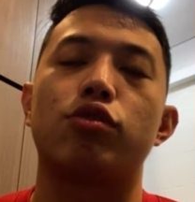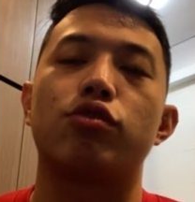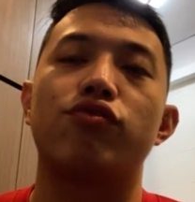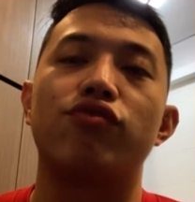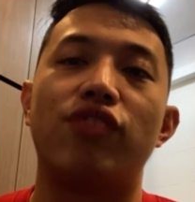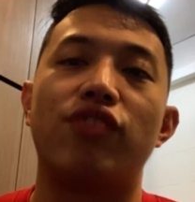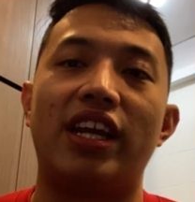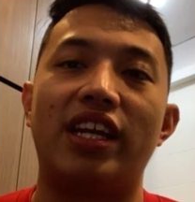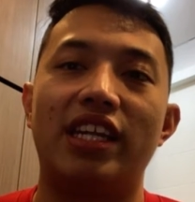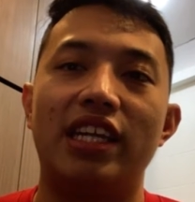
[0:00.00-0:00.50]

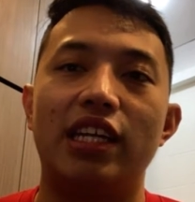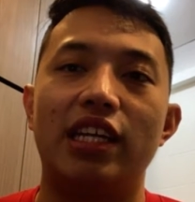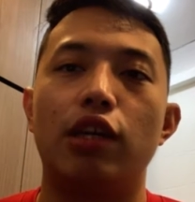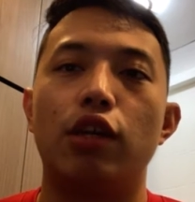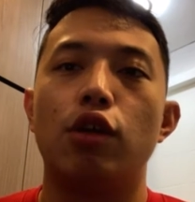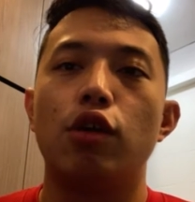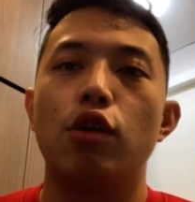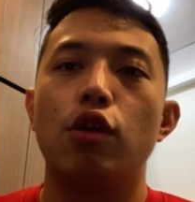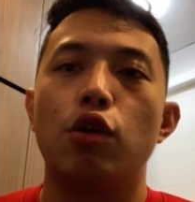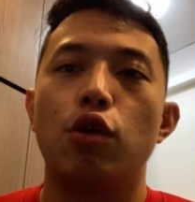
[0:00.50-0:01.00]
ready
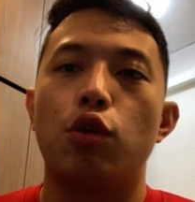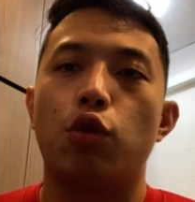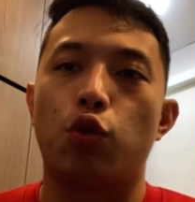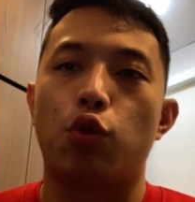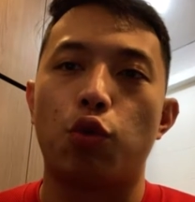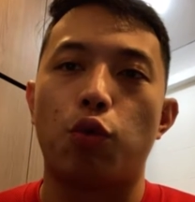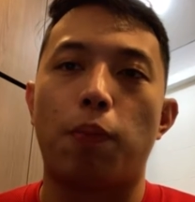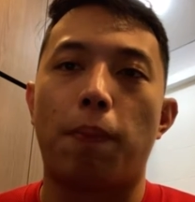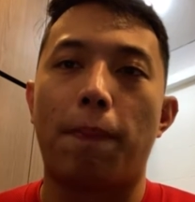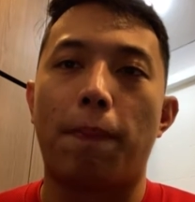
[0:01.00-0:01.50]

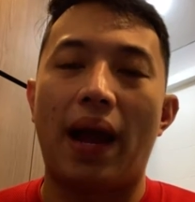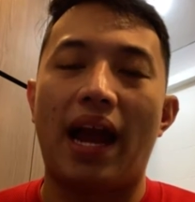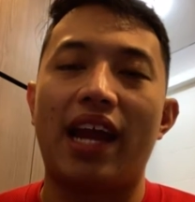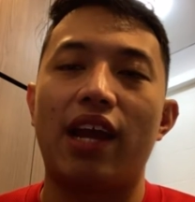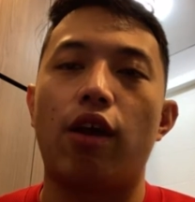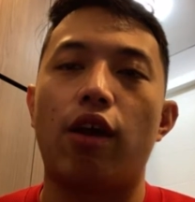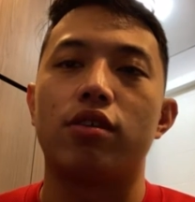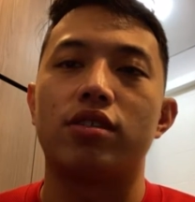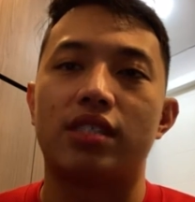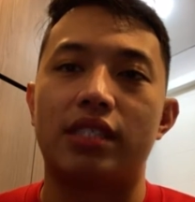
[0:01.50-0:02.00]
to buy
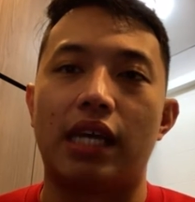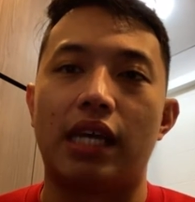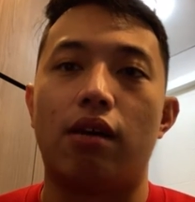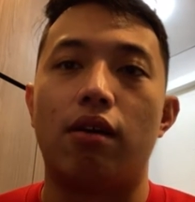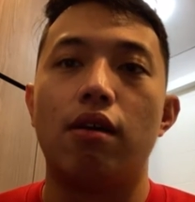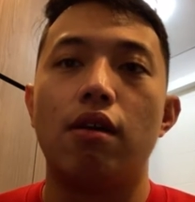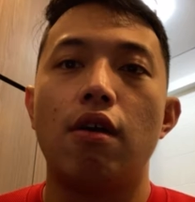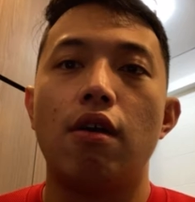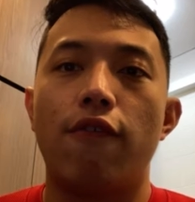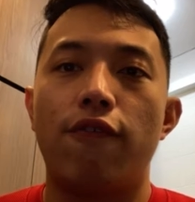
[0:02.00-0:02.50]
or sell?